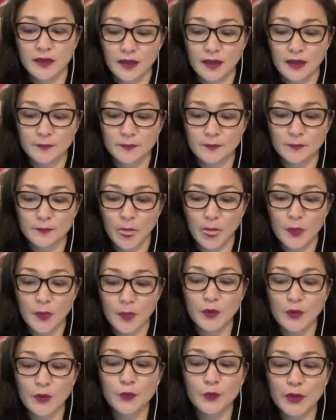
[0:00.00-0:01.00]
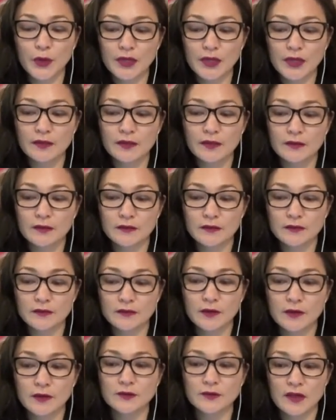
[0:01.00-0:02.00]
But reading
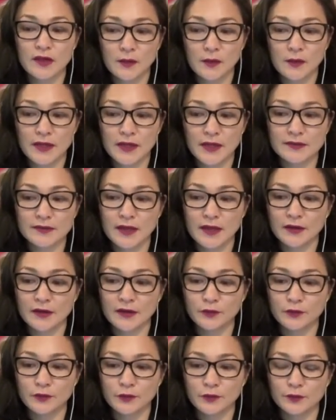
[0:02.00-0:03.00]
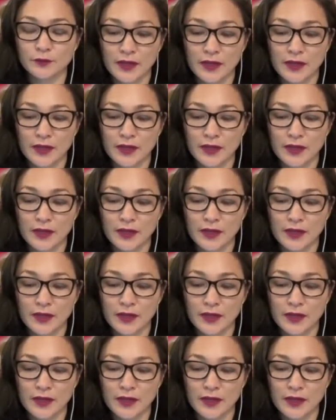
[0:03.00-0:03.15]
those comments and